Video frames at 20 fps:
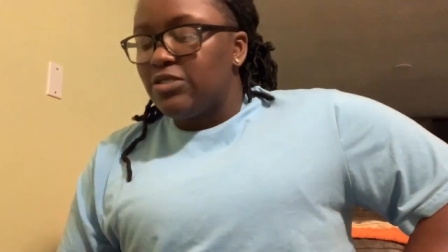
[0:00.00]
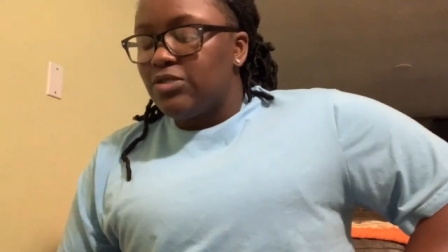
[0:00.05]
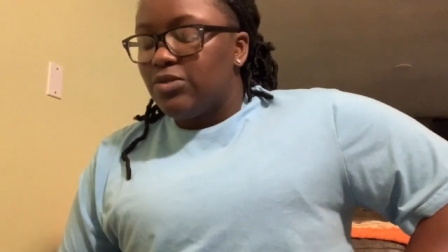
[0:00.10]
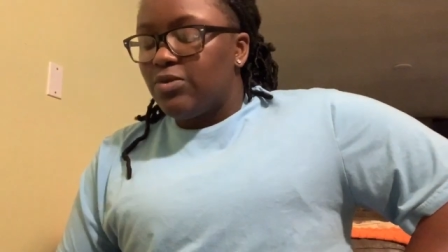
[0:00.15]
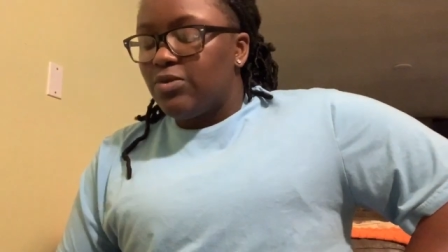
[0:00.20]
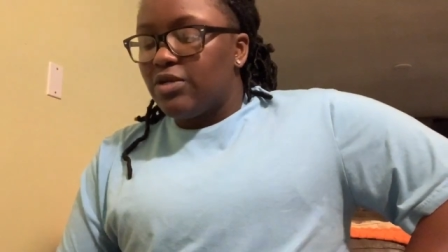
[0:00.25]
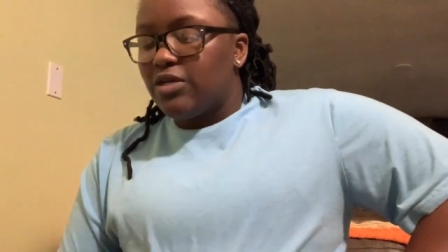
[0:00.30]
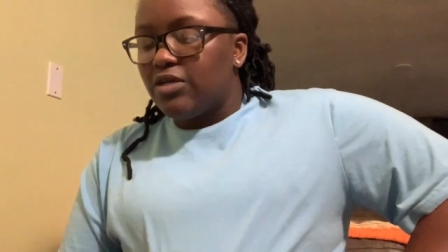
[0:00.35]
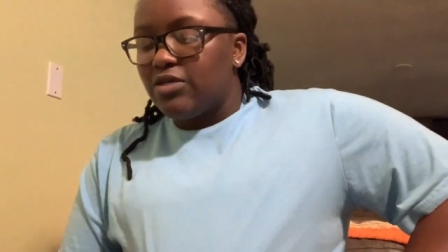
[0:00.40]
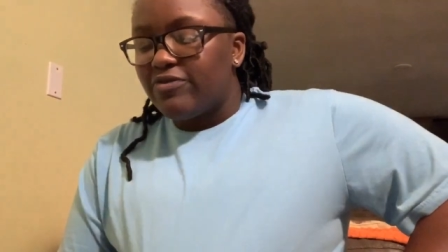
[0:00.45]

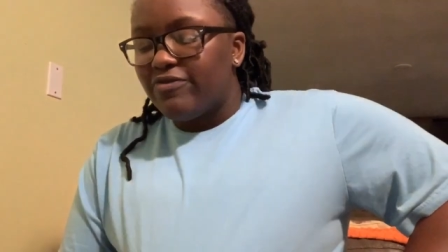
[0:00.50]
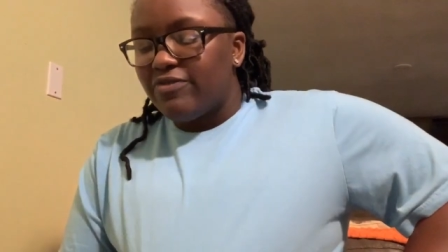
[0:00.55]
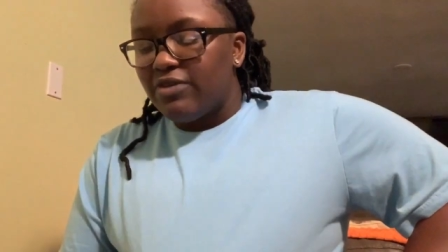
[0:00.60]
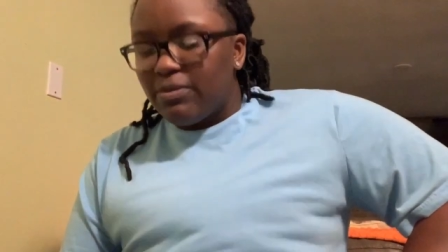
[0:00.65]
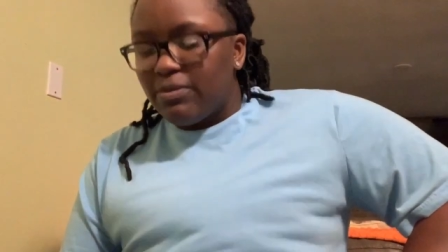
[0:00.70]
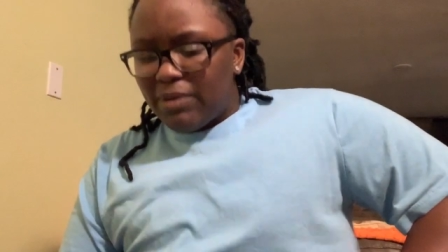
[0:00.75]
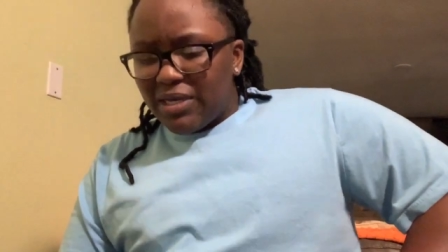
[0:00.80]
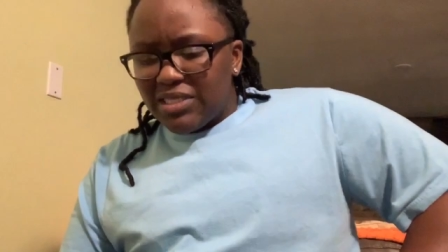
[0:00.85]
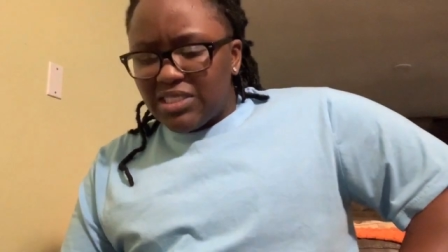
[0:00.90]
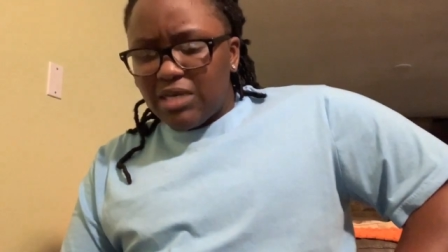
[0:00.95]
What else? For the
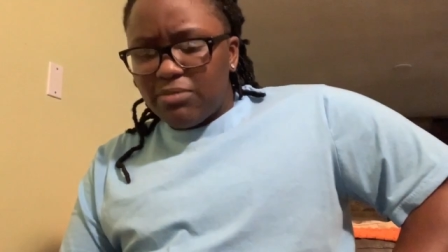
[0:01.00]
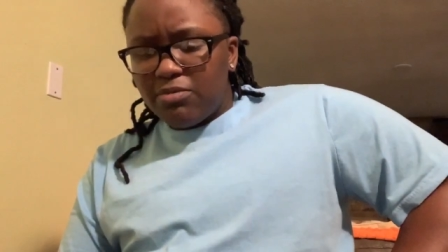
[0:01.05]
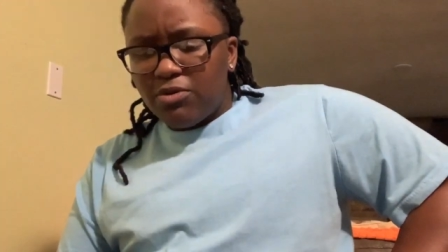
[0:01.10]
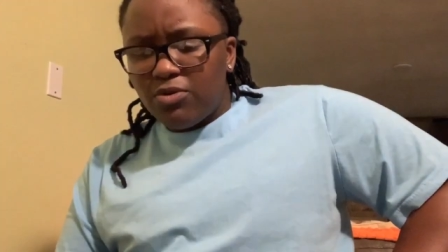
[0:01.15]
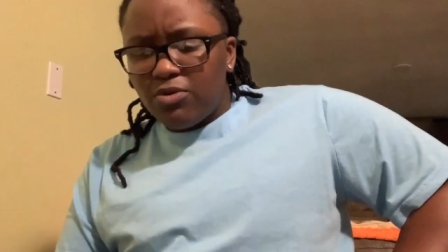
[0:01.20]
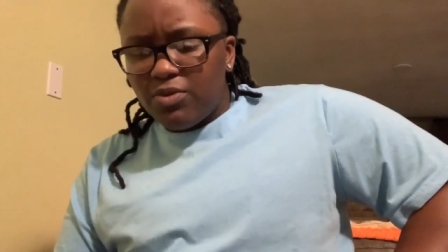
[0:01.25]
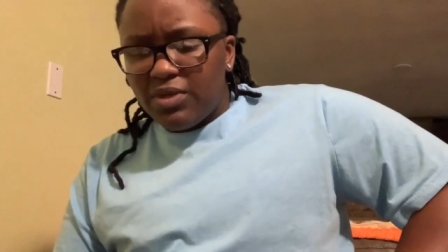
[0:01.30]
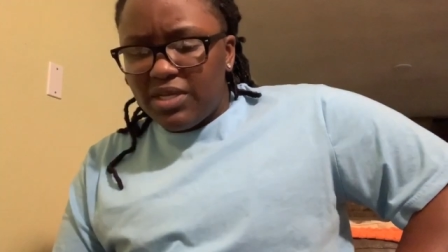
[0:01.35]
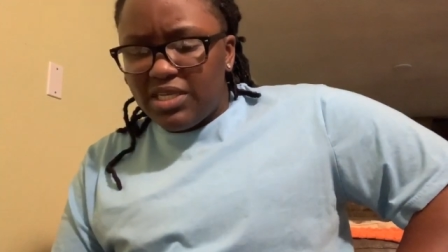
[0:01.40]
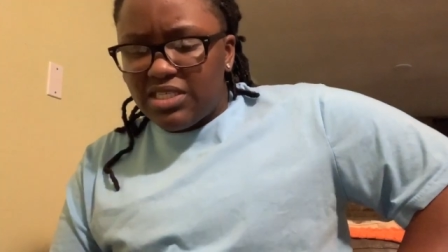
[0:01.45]
past couple
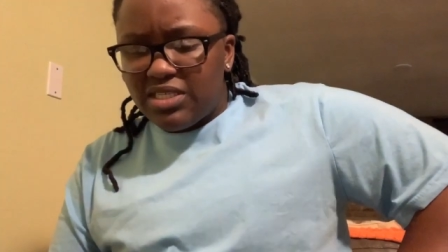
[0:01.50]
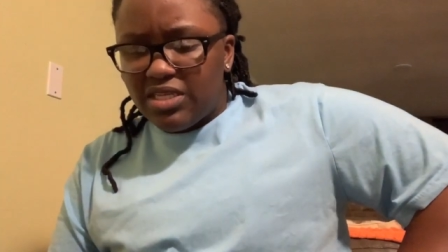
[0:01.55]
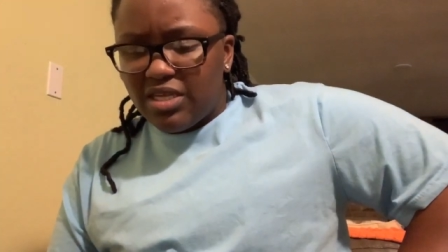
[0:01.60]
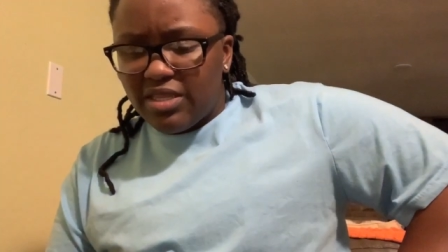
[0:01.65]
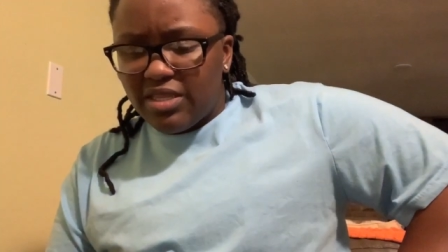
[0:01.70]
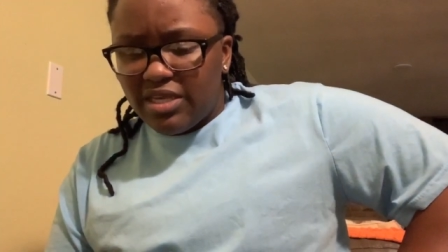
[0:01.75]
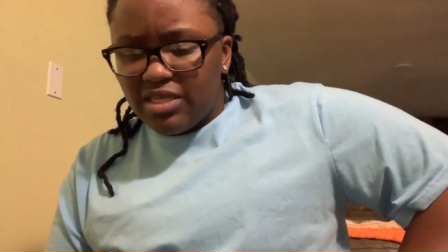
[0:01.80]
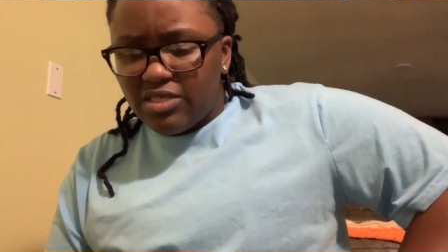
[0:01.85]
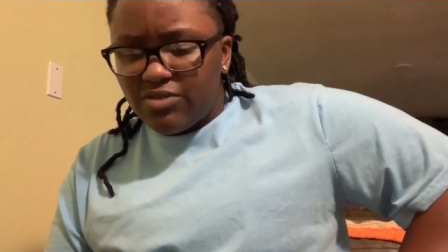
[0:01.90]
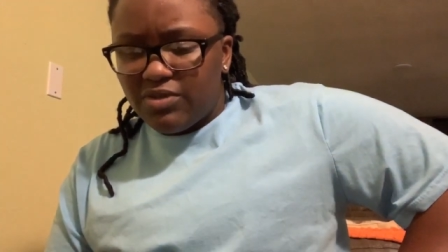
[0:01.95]
of weeks,
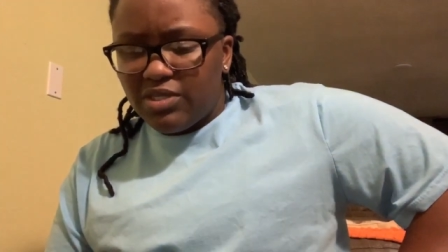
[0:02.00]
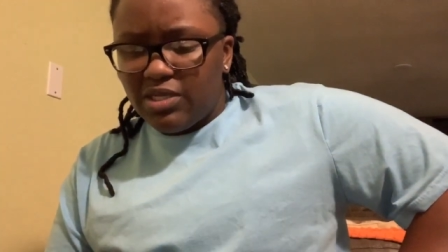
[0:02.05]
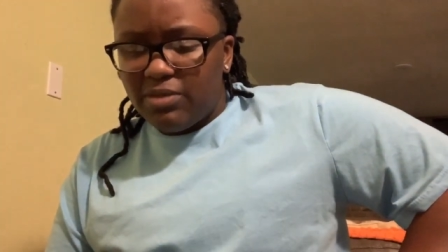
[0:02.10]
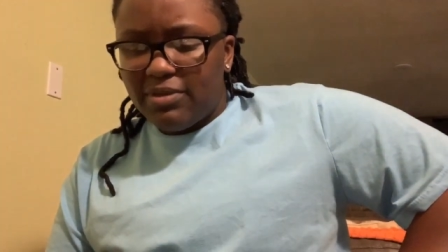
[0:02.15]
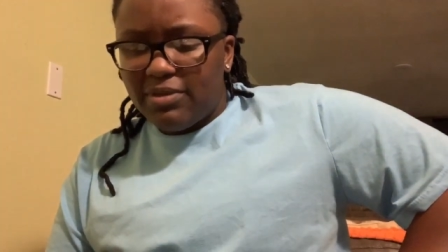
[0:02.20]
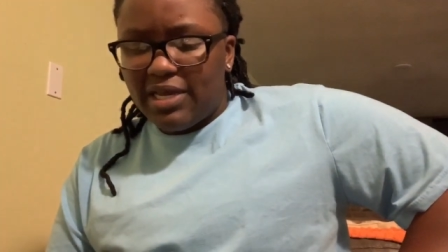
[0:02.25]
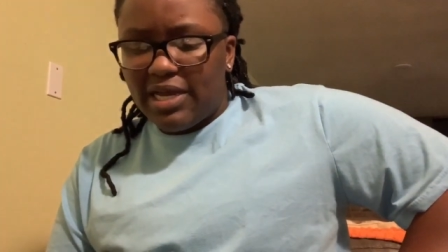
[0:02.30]
nothing has really been